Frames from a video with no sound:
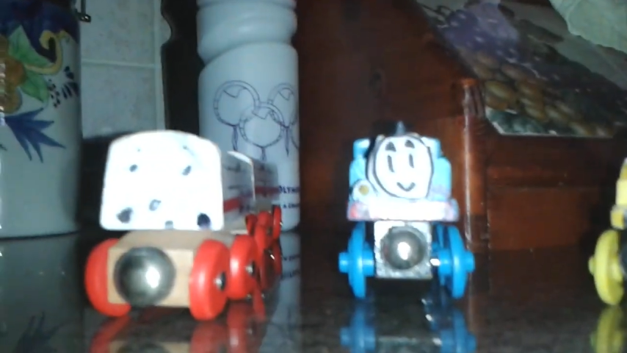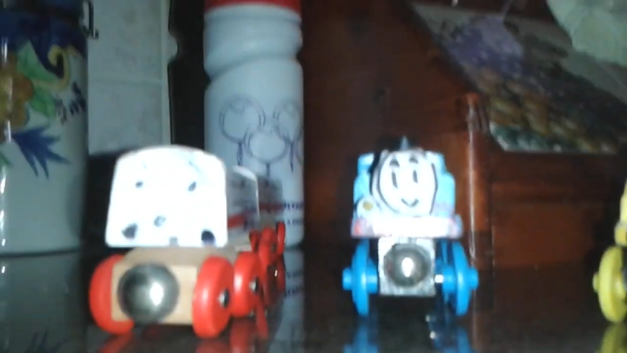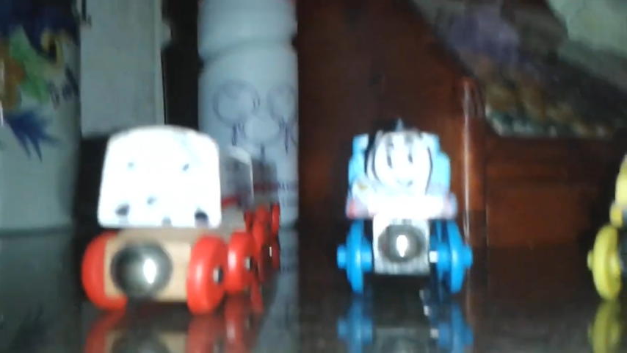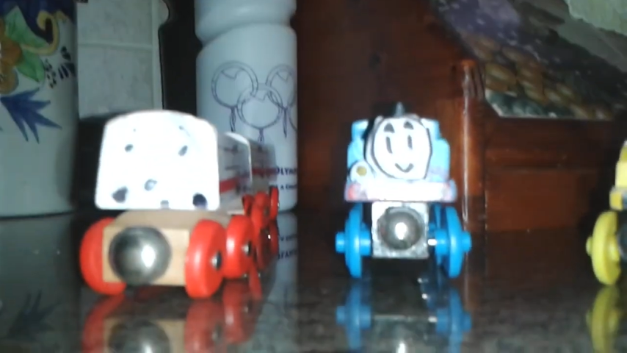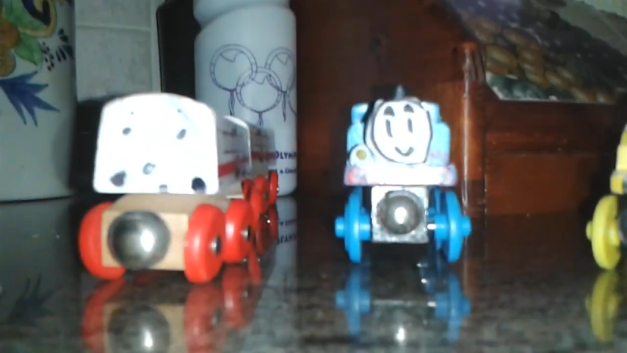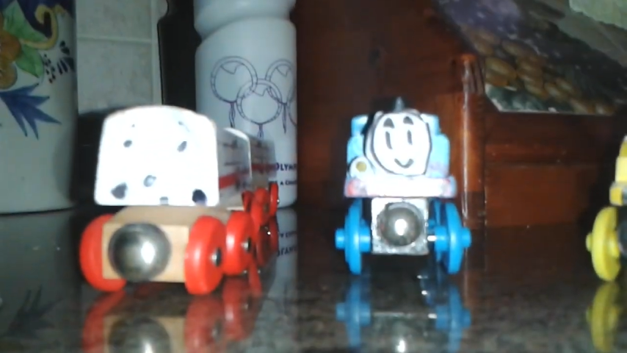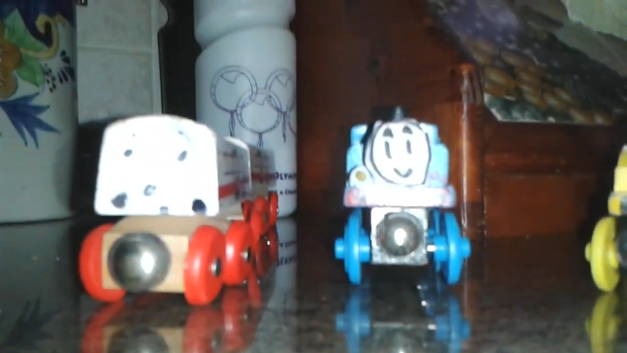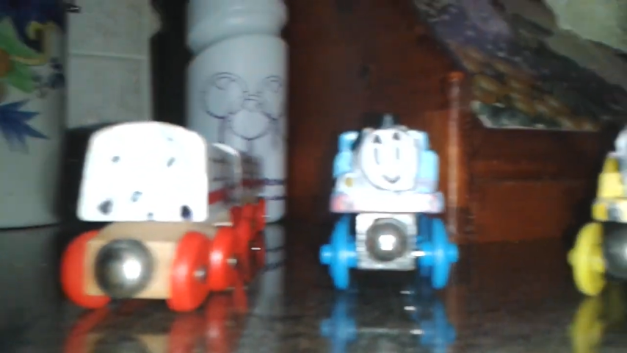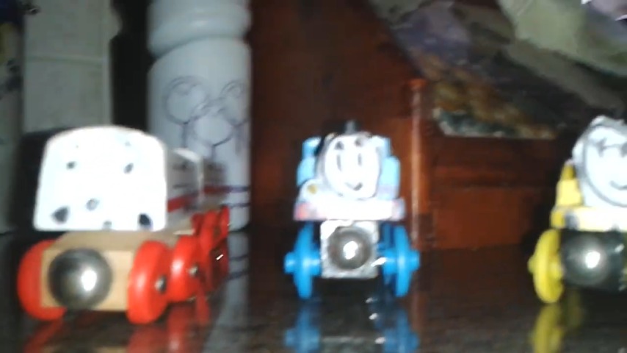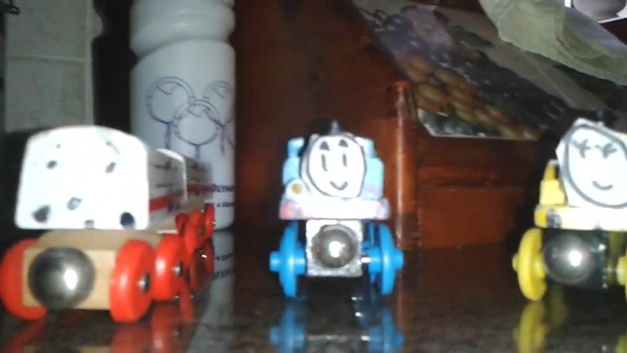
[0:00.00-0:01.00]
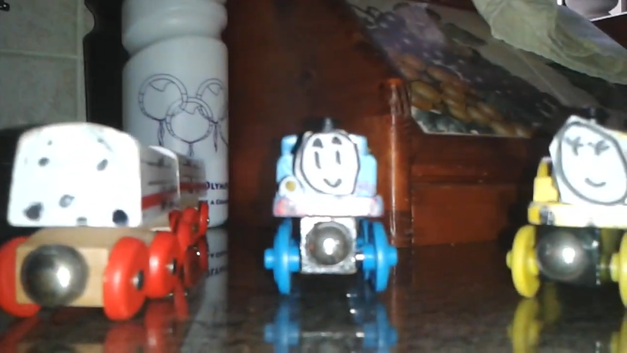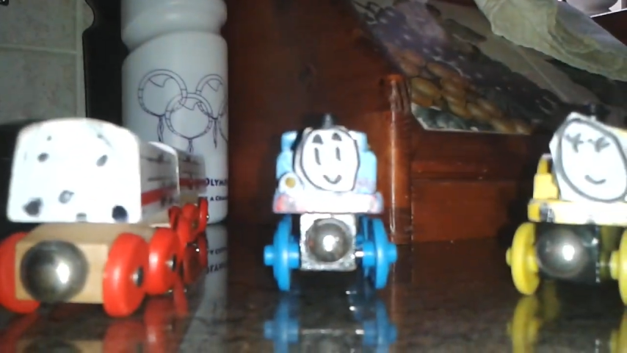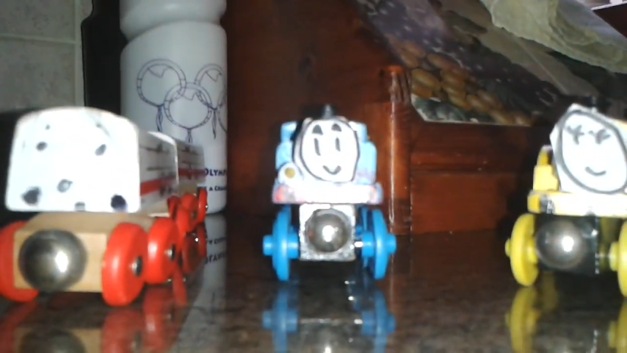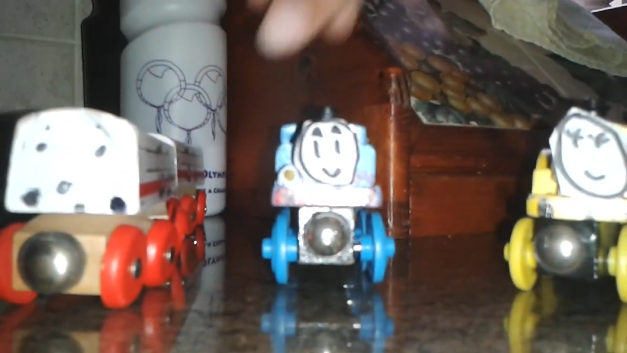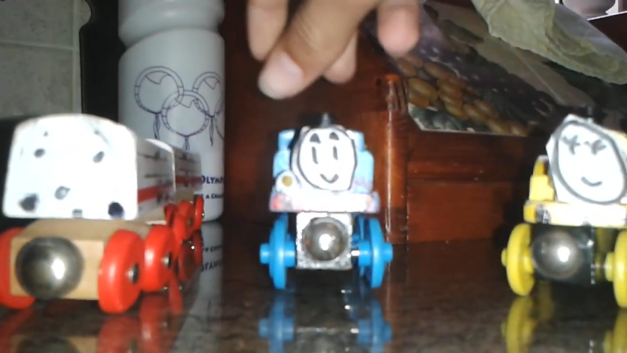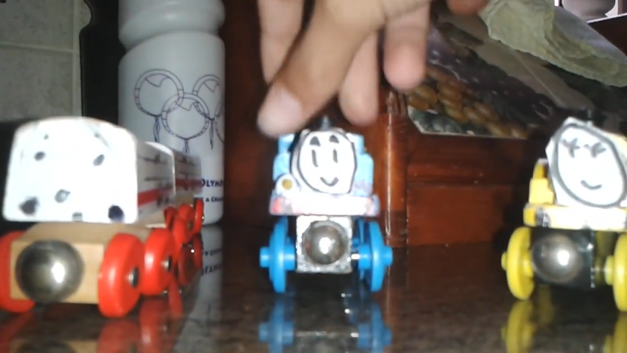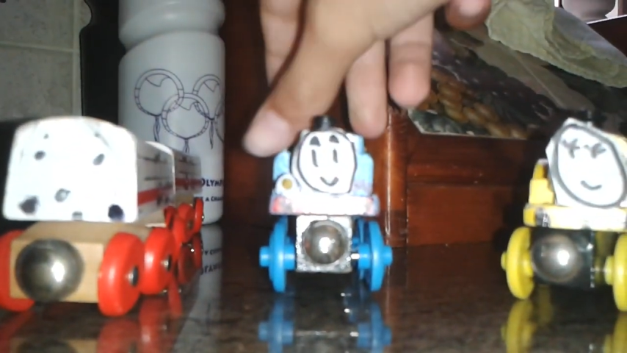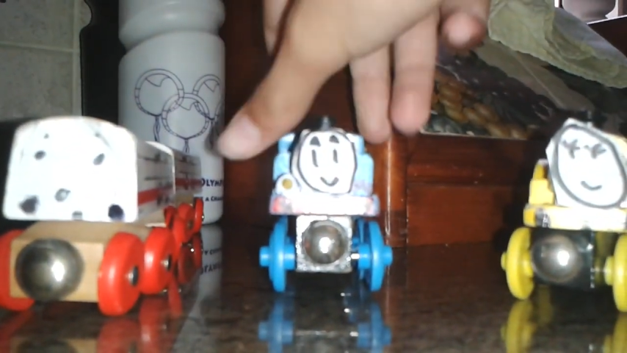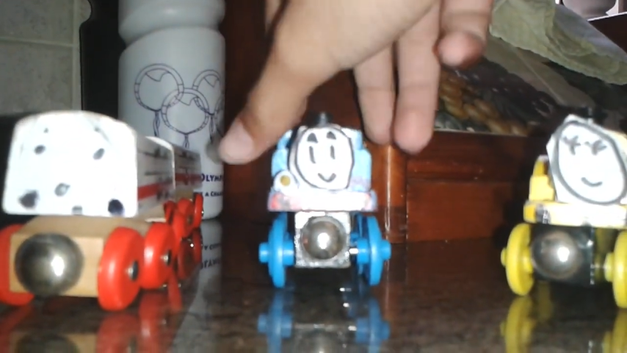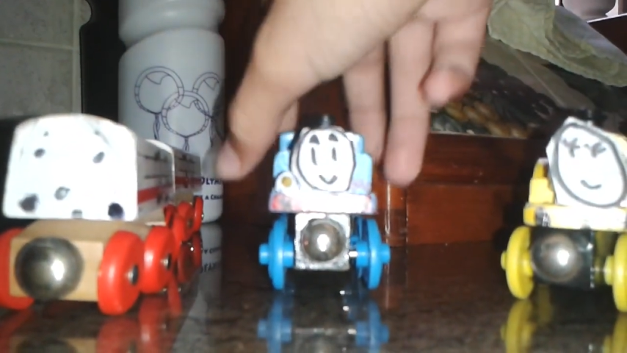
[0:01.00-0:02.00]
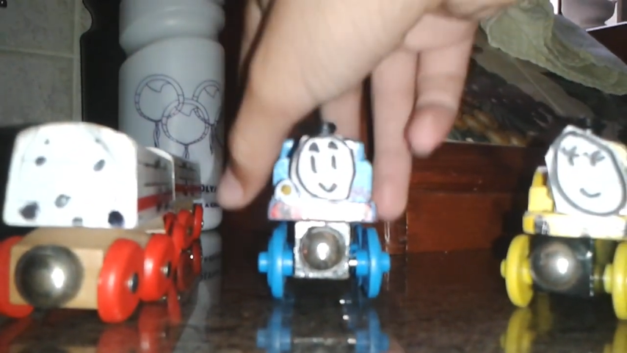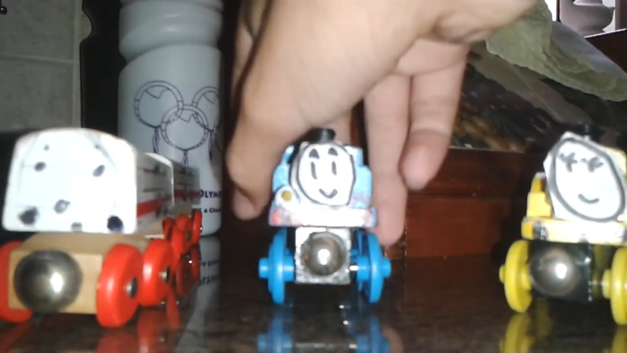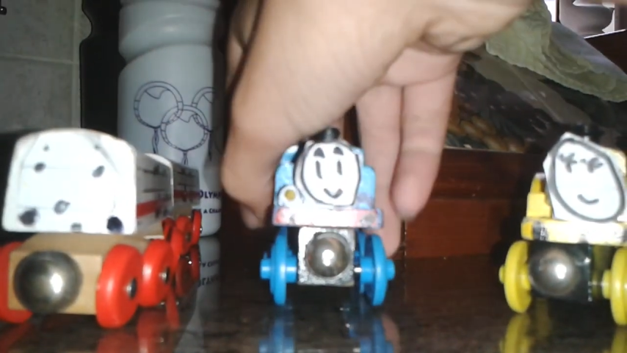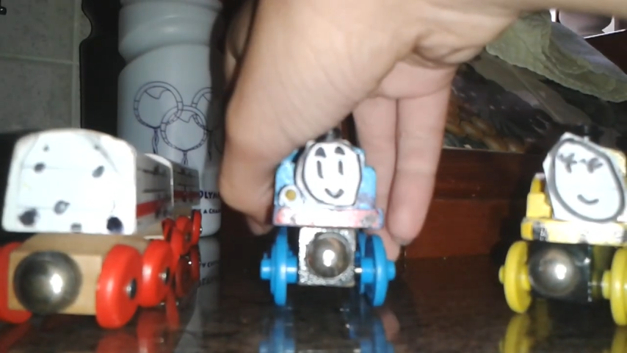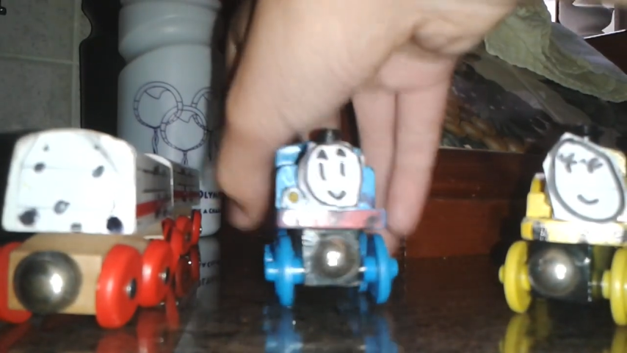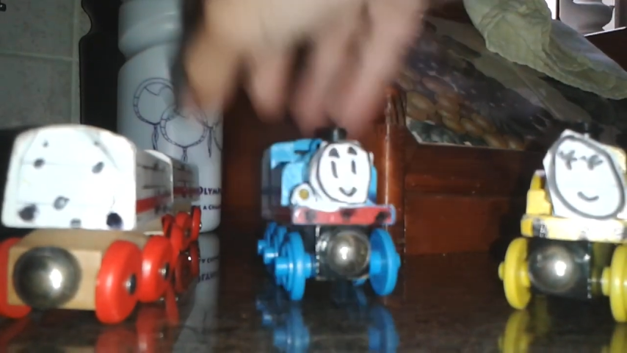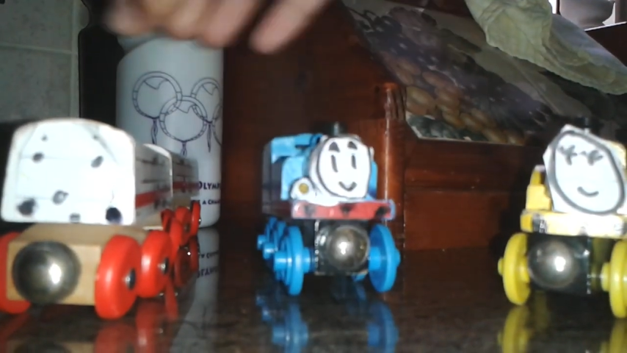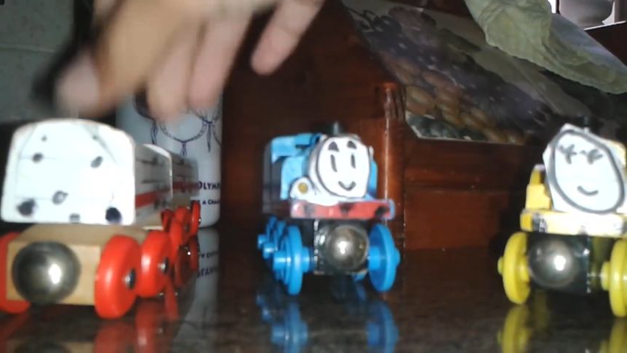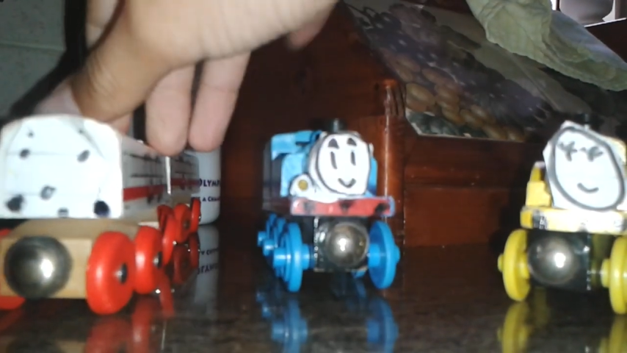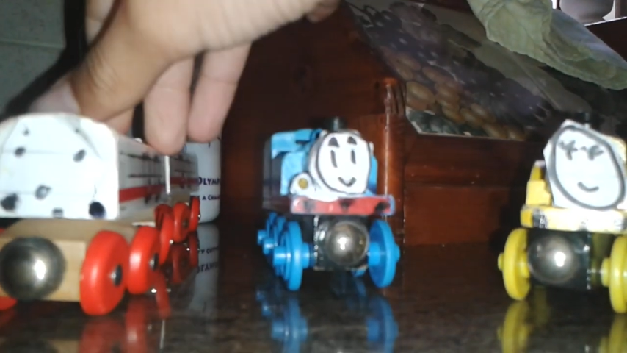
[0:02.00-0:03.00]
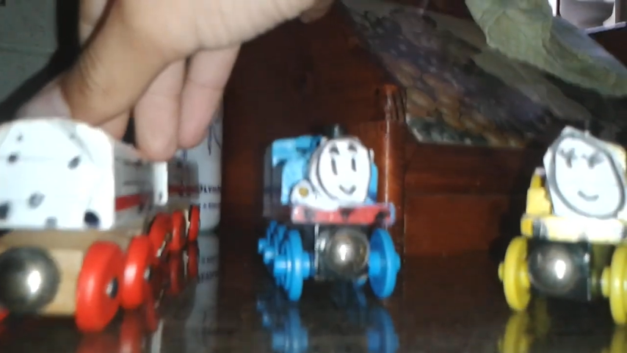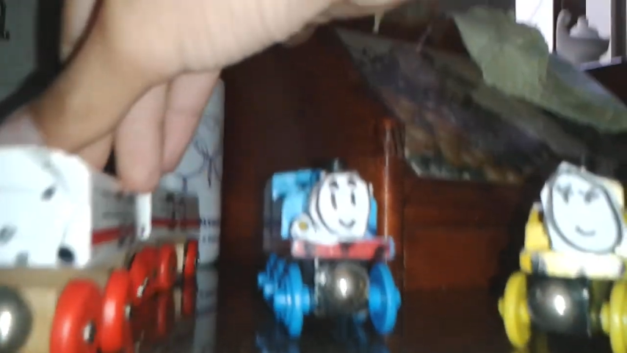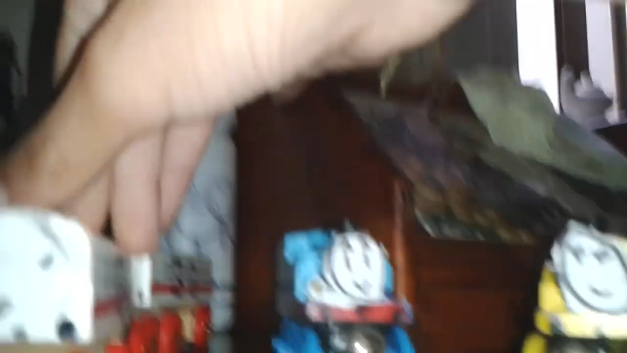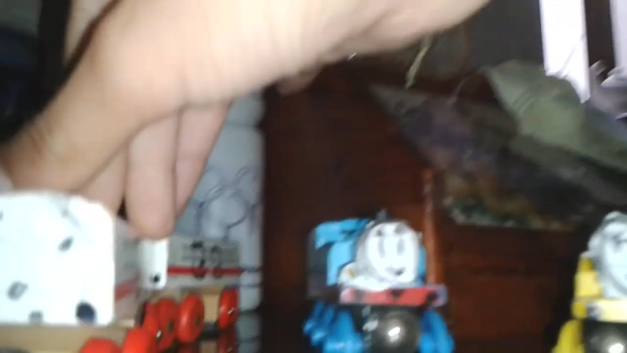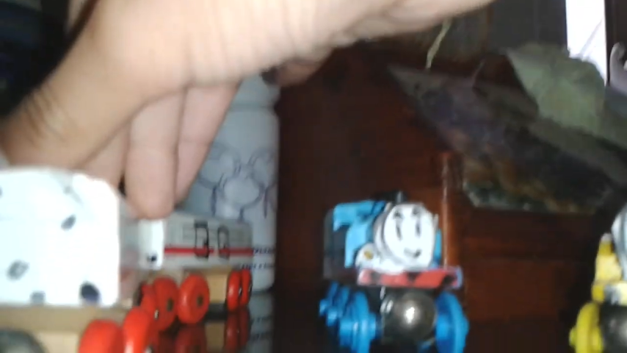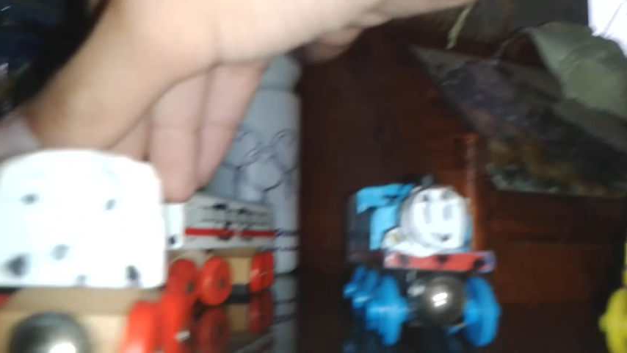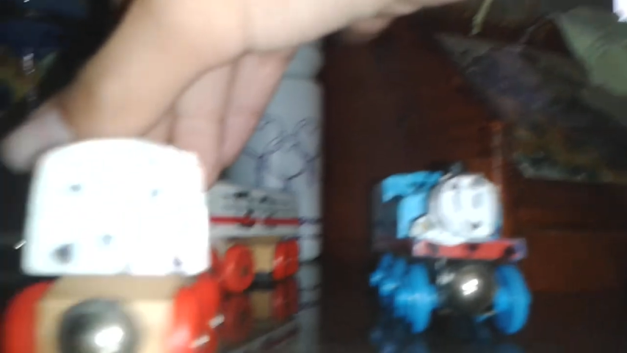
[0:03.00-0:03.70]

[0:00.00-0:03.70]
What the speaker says: [unreadable: no face in view]